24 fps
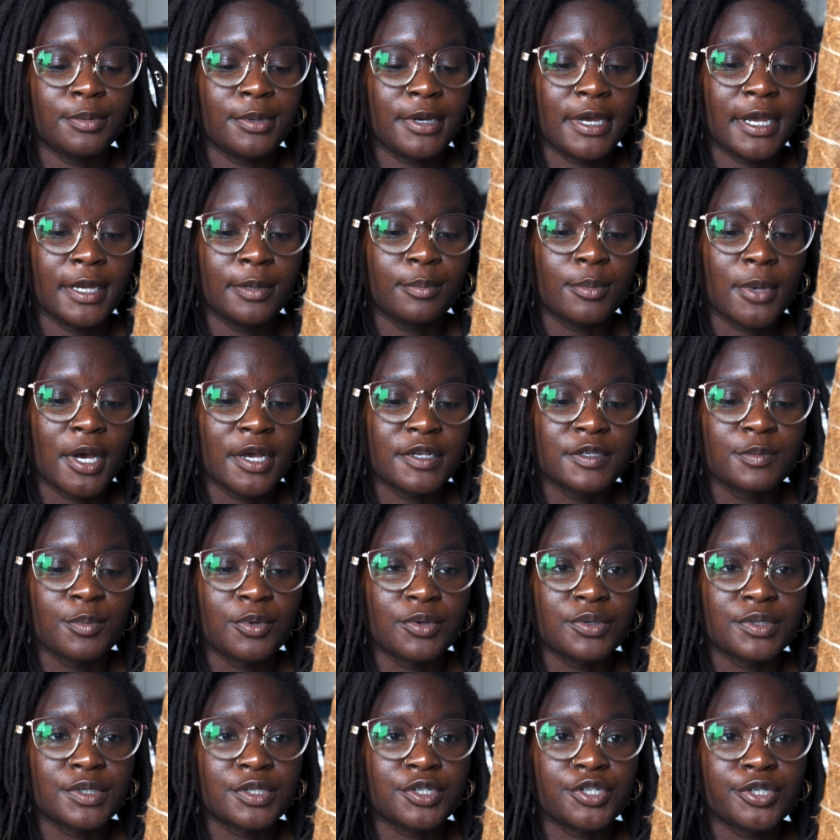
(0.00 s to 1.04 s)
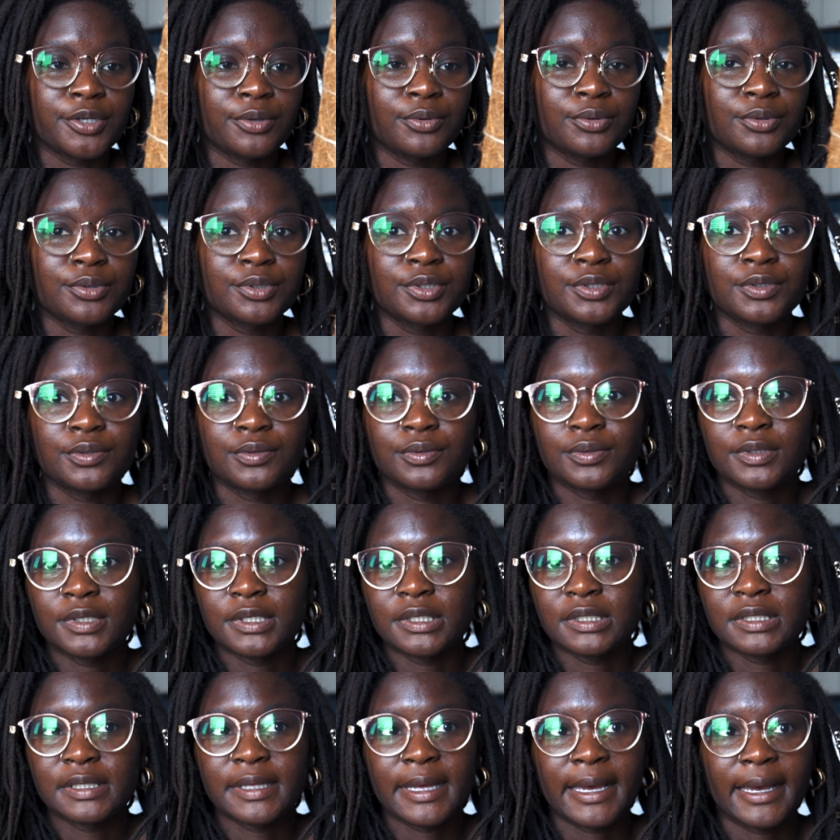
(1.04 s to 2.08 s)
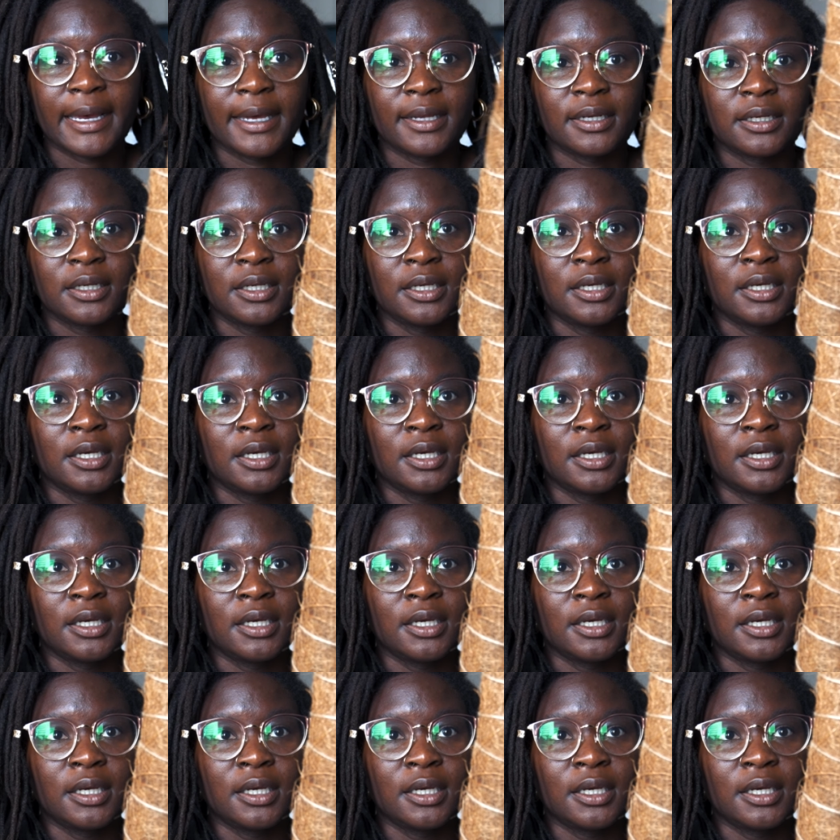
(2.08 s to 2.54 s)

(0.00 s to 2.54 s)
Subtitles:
behind moss pools in general too is that